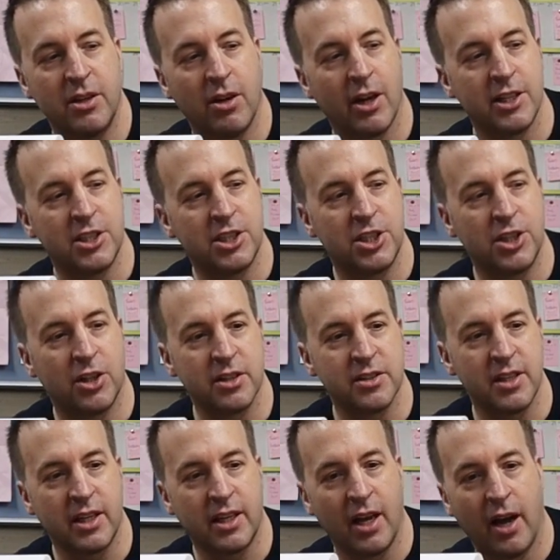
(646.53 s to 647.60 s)
nice shot as
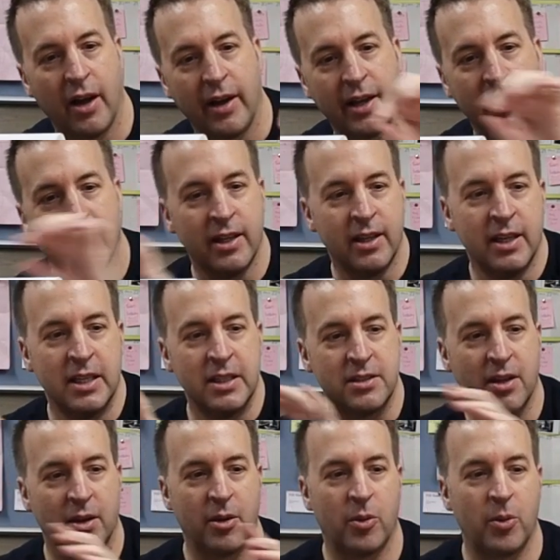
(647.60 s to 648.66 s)
they're going.
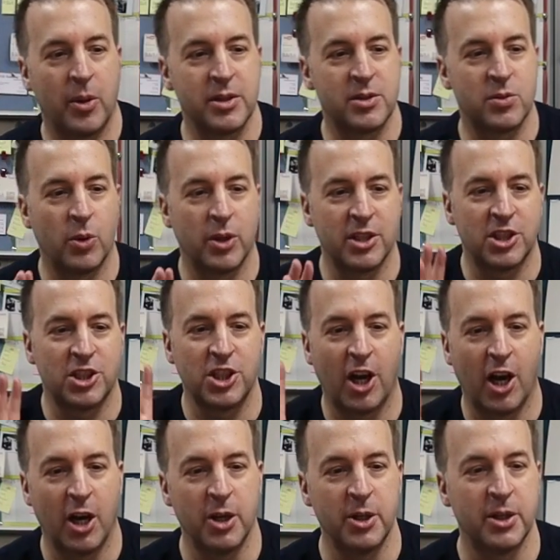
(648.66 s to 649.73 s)
So we almost want to
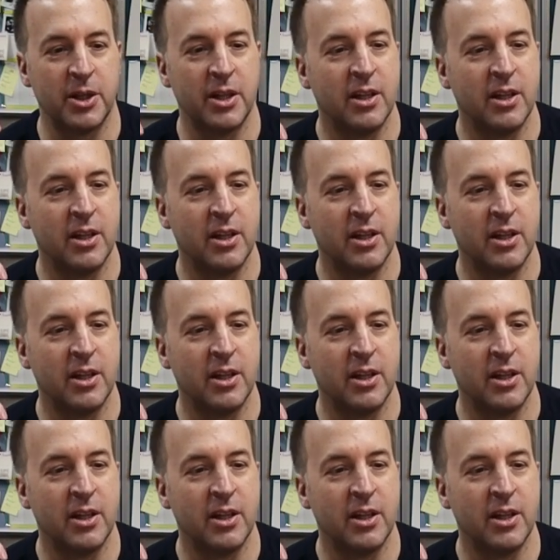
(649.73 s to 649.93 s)
show